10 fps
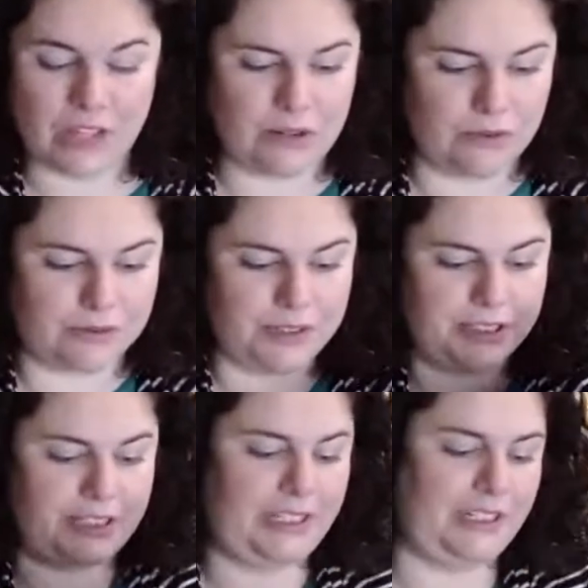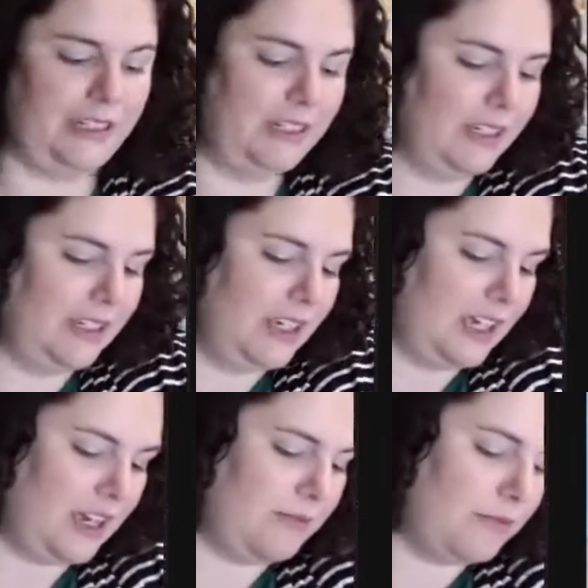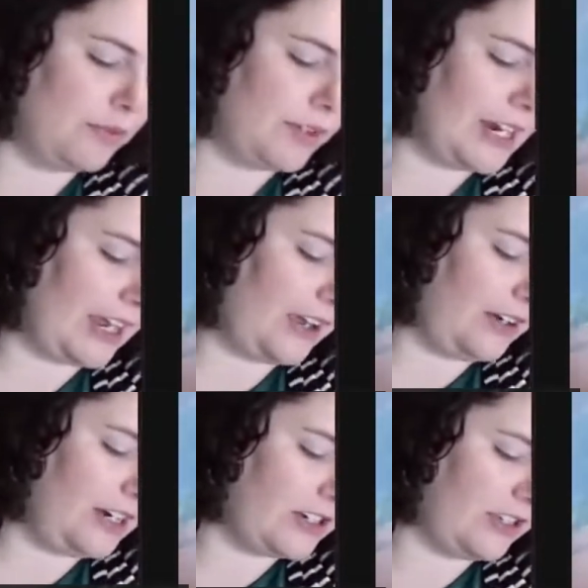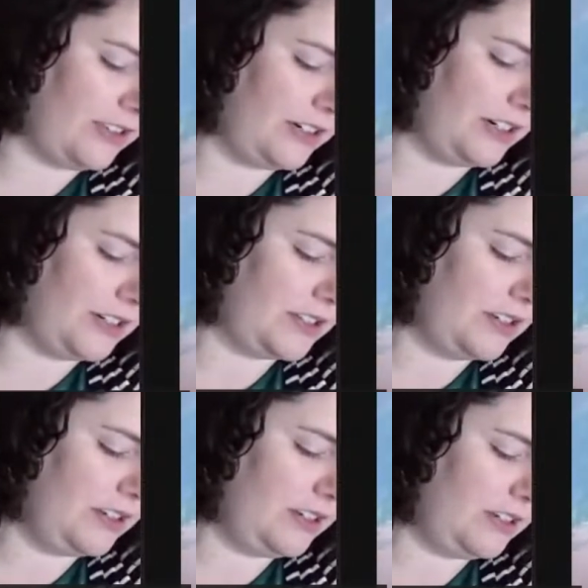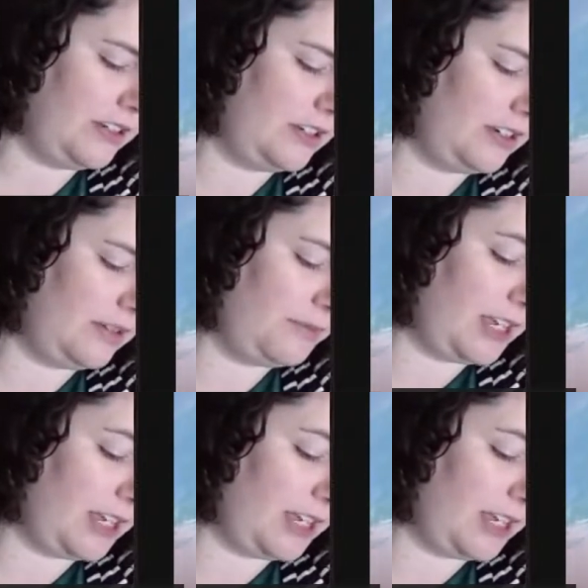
really um, bring out each other's um,